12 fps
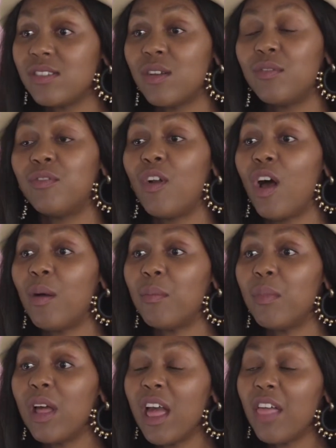So
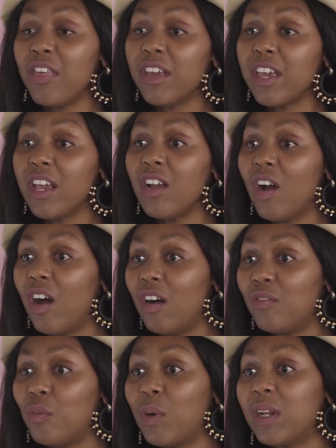from thinking
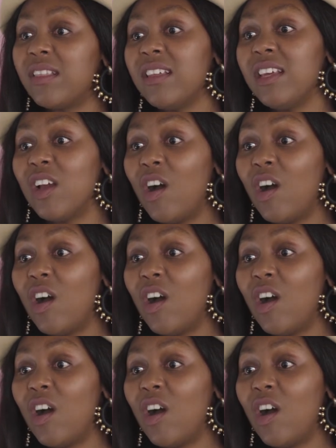of what the